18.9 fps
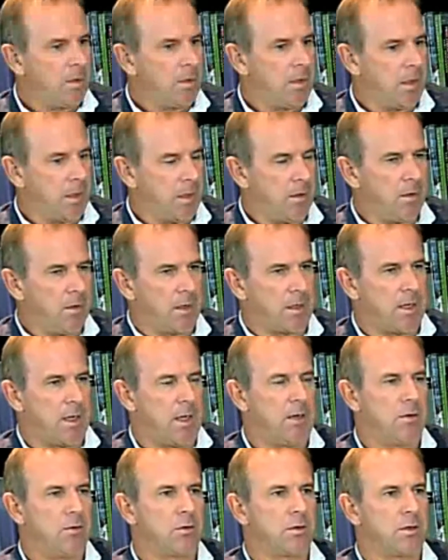Yeah, I
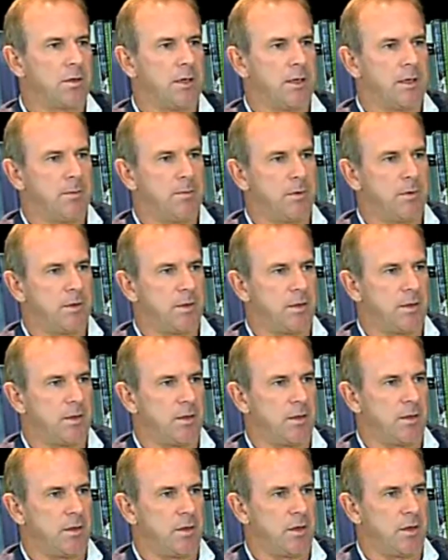can. Look,
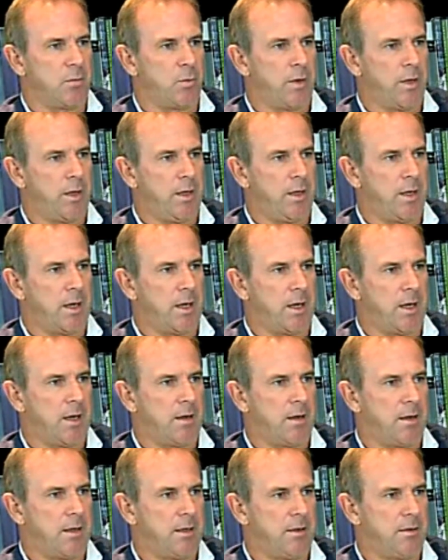we
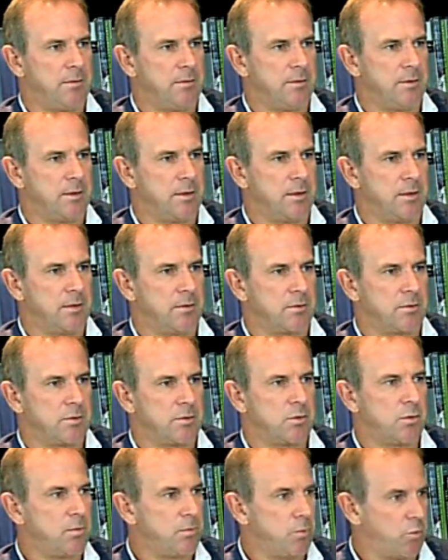are in
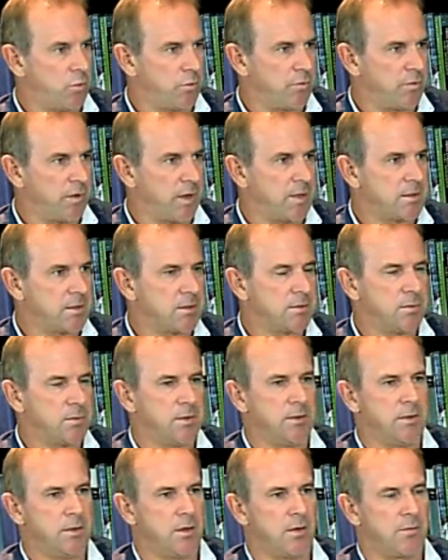two important phases.
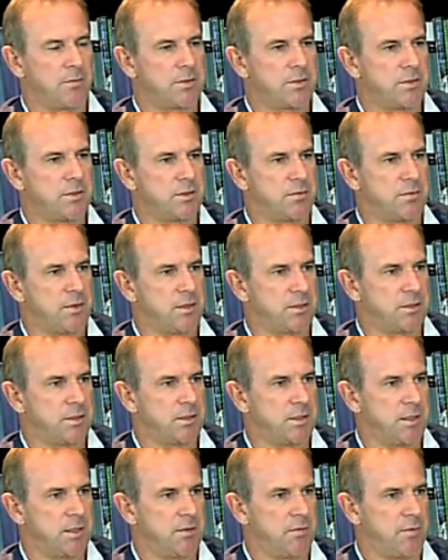We obviously just finished a
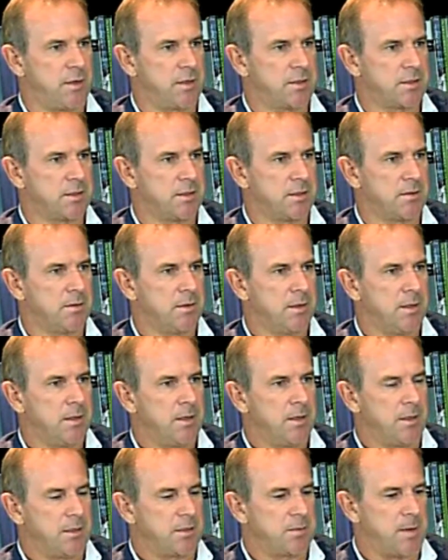DFS and an
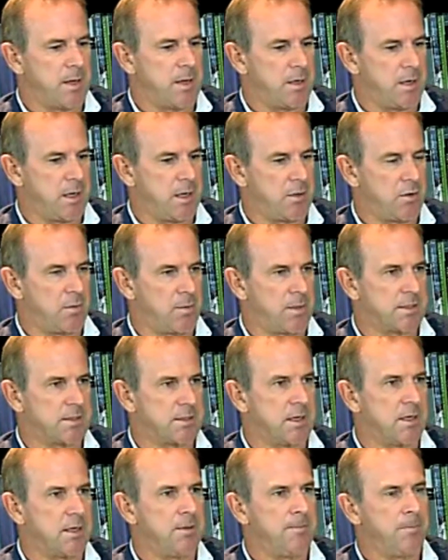expanded economic
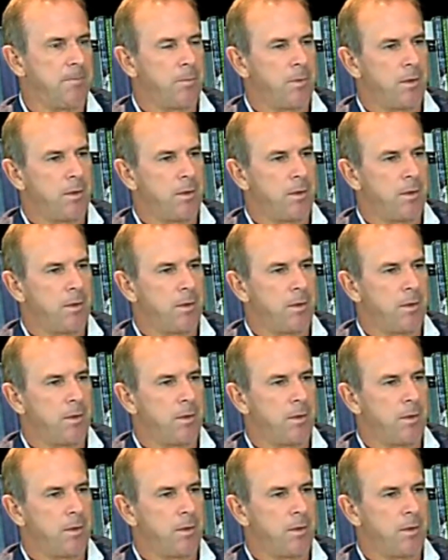study.